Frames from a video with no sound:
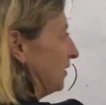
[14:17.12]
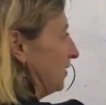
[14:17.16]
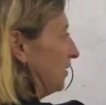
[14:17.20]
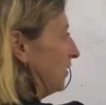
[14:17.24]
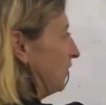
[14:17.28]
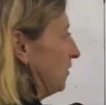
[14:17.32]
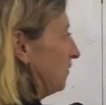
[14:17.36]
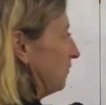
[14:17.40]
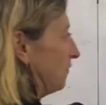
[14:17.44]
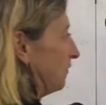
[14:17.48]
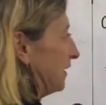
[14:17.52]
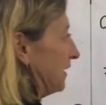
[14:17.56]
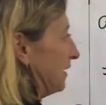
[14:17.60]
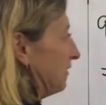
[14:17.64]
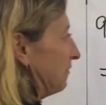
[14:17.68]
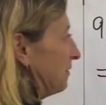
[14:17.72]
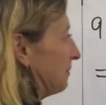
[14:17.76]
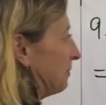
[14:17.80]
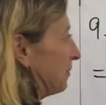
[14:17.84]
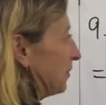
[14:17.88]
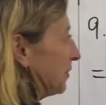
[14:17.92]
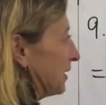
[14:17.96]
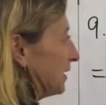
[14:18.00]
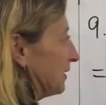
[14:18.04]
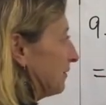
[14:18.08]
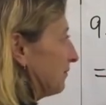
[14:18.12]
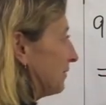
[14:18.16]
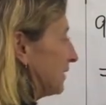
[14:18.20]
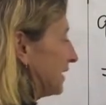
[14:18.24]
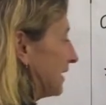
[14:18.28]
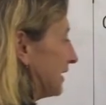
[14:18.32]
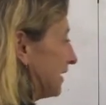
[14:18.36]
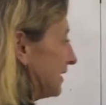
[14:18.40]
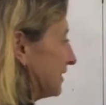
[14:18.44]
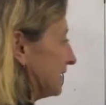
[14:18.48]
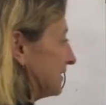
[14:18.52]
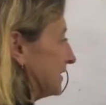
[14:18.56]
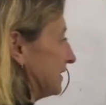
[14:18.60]
Hopefully everybody
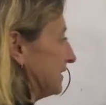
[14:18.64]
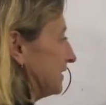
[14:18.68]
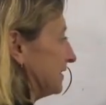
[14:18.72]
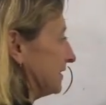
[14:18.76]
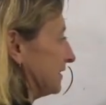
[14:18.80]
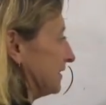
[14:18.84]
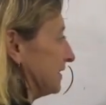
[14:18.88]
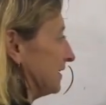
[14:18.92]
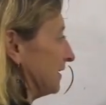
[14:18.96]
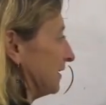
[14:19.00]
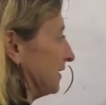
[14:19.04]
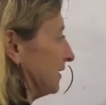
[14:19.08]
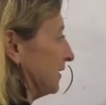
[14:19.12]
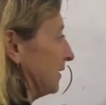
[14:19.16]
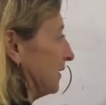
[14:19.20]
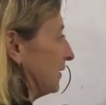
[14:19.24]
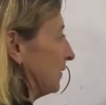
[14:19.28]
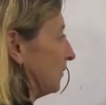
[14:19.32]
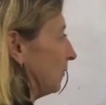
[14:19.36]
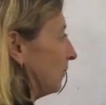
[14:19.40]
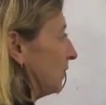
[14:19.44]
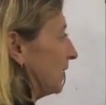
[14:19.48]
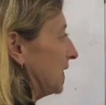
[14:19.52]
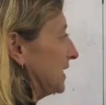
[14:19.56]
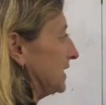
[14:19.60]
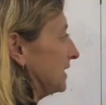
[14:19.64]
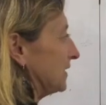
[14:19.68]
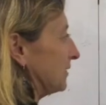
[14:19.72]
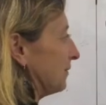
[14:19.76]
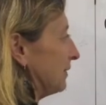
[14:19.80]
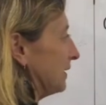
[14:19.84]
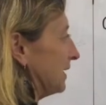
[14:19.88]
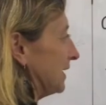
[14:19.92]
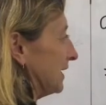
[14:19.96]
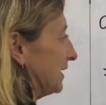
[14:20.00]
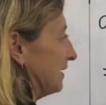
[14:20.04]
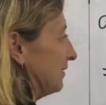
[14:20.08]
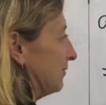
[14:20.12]
realises y
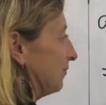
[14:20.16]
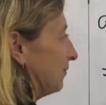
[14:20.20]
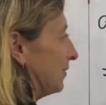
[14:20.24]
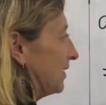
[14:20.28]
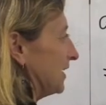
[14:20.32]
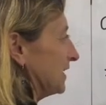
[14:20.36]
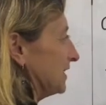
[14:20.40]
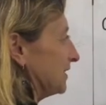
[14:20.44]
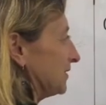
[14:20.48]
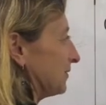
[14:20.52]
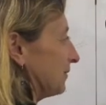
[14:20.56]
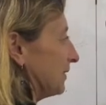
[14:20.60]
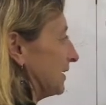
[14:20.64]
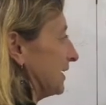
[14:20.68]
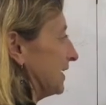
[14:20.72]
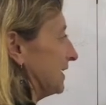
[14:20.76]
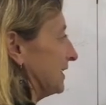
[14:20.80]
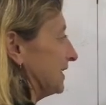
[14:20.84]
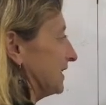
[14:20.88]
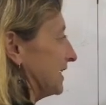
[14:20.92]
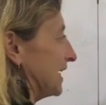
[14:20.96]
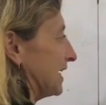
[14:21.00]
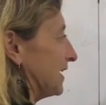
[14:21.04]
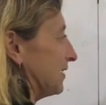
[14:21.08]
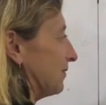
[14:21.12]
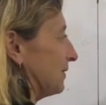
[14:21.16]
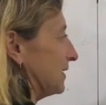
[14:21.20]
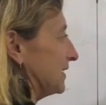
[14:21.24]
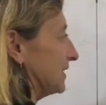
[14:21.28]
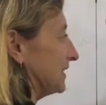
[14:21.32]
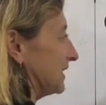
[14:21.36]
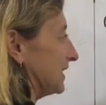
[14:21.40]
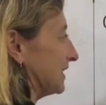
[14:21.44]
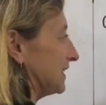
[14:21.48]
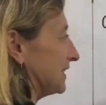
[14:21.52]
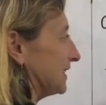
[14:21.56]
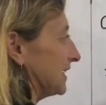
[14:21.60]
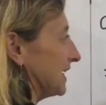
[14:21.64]
squared, take away
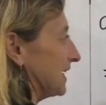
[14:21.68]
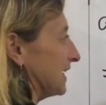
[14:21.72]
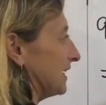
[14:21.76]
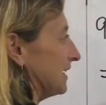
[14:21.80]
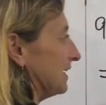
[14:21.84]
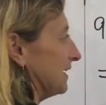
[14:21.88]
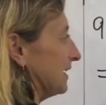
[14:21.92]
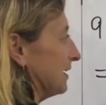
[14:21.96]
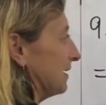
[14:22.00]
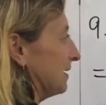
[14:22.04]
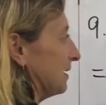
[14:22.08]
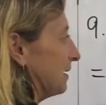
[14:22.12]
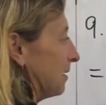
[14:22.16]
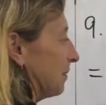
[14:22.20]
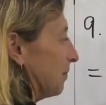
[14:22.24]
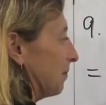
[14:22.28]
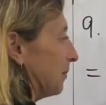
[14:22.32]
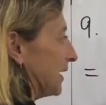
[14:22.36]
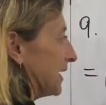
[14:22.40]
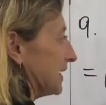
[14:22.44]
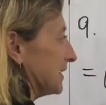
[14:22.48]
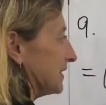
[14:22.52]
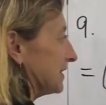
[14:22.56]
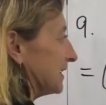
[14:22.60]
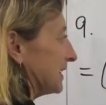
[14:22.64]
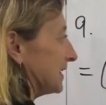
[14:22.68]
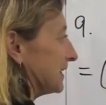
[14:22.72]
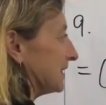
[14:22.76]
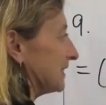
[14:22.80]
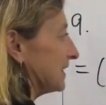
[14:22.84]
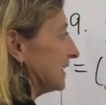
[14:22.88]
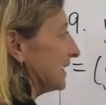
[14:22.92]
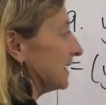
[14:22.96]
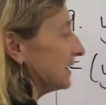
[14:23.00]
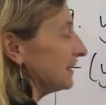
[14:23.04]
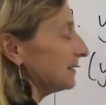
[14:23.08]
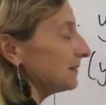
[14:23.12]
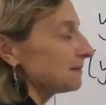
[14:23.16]
16, plus
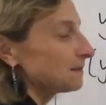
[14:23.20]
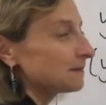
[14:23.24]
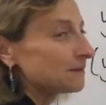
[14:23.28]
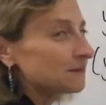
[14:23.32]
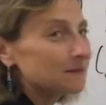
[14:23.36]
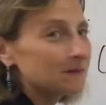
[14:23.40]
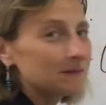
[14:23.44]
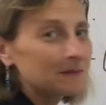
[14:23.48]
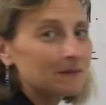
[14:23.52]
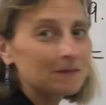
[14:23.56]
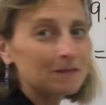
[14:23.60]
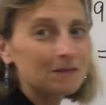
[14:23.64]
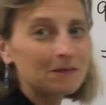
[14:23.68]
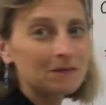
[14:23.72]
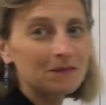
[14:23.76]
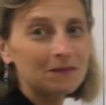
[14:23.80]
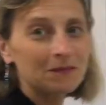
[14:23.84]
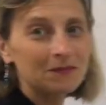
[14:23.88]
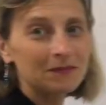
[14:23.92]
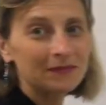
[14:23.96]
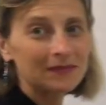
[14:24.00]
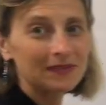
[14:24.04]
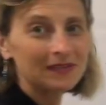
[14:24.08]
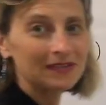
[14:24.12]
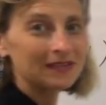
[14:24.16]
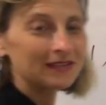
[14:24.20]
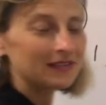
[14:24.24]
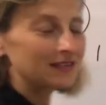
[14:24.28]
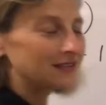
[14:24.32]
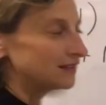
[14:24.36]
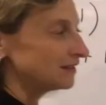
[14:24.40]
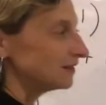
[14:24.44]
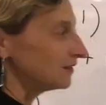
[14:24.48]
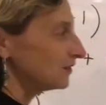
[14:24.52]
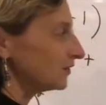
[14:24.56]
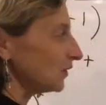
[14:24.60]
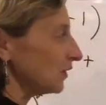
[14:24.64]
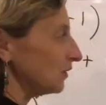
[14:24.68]
16.
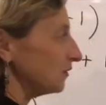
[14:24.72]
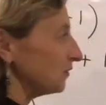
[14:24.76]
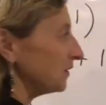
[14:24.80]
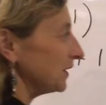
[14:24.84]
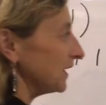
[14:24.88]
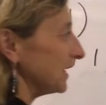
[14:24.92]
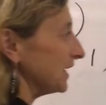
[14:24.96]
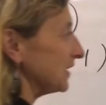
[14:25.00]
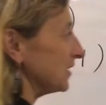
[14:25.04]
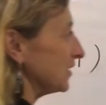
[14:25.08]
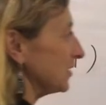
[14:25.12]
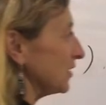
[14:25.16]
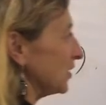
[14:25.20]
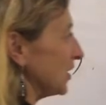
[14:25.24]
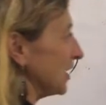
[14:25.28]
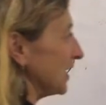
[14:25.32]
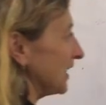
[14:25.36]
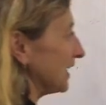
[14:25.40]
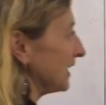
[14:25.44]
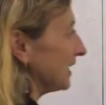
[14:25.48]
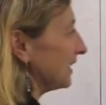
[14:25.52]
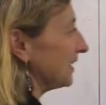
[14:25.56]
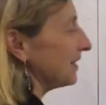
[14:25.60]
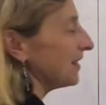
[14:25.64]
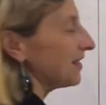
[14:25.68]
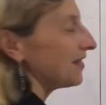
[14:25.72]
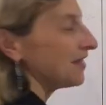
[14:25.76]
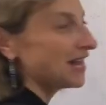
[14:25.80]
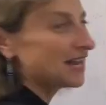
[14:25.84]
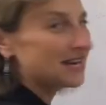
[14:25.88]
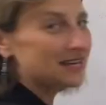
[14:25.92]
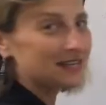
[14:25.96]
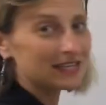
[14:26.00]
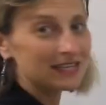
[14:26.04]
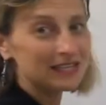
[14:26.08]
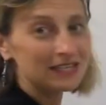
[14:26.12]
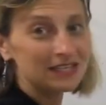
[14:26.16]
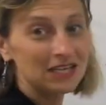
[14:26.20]
Don't forget to check.
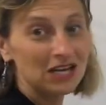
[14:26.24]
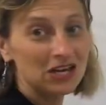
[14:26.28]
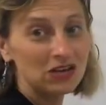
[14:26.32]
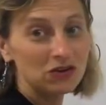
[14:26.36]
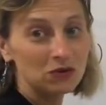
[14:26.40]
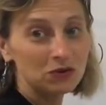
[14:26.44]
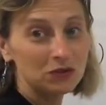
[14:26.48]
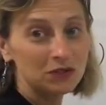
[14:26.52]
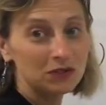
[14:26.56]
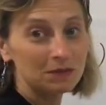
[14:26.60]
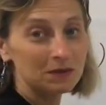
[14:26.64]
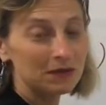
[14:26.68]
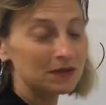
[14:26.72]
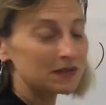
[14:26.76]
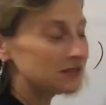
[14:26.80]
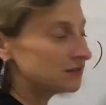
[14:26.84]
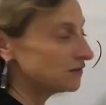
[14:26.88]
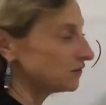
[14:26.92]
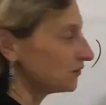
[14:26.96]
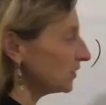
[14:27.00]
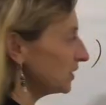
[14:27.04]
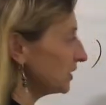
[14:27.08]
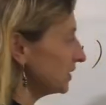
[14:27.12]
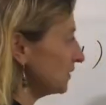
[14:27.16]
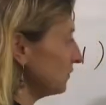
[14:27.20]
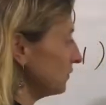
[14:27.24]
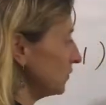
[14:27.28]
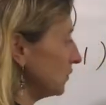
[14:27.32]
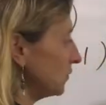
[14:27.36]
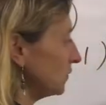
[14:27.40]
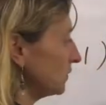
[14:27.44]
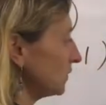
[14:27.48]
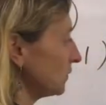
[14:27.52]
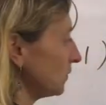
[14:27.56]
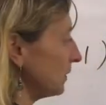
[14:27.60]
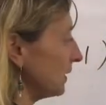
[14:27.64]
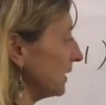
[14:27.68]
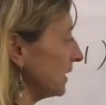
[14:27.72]
That continues to be the difference of 2
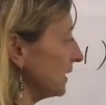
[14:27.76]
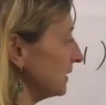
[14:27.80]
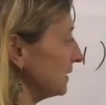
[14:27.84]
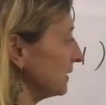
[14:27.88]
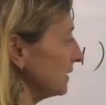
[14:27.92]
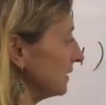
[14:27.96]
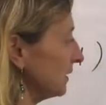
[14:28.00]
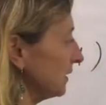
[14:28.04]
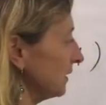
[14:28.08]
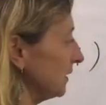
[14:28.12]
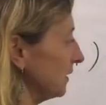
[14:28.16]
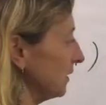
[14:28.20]
squares.